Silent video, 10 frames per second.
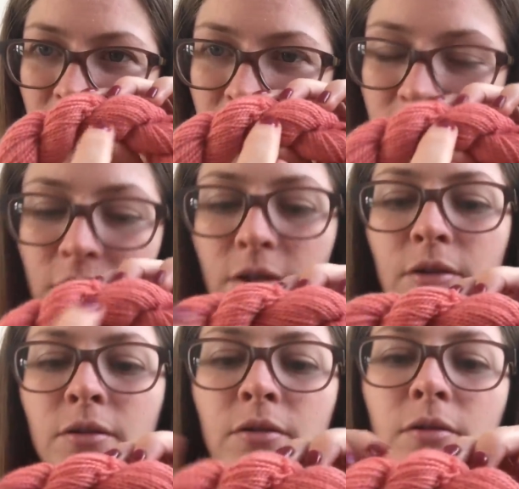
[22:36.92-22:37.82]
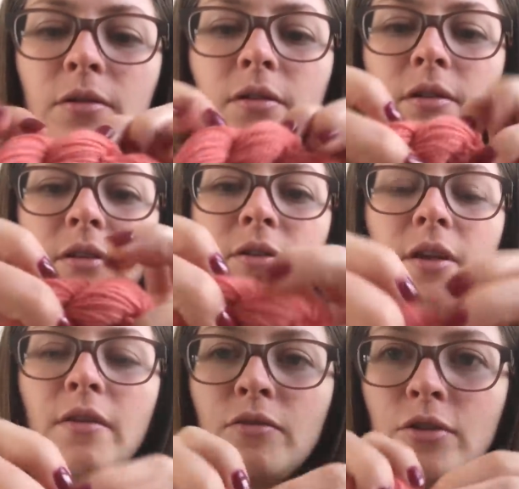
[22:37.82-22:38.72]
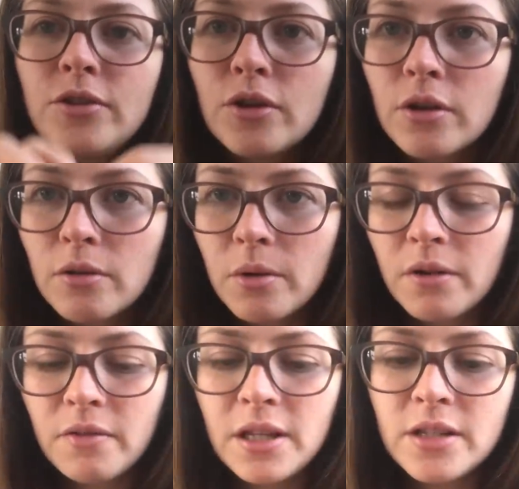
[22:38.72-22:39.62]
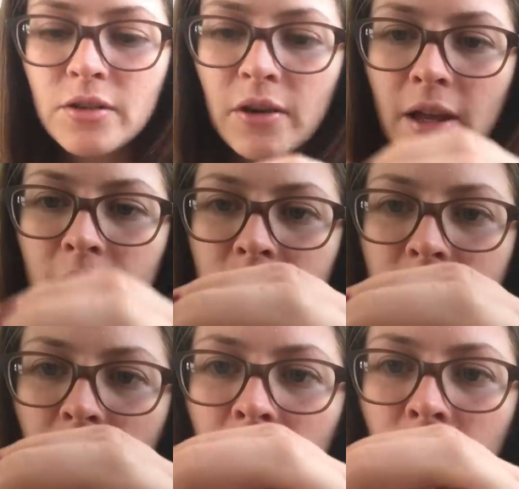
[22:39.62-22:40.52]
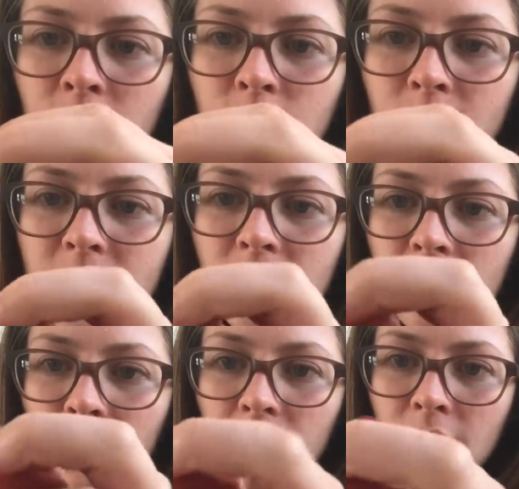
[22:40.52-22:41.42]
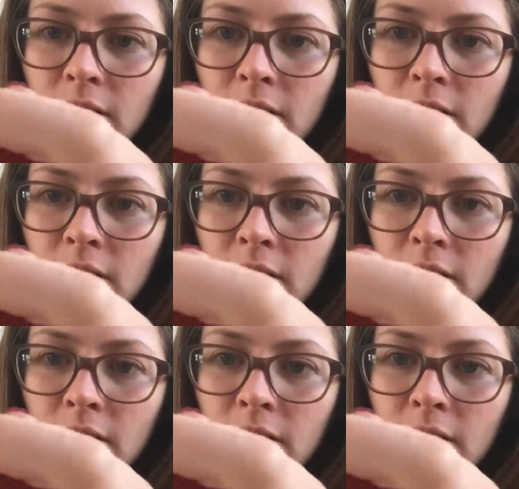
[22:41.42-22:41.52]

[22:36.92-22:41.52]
So if you took one of these threads and untwisted it,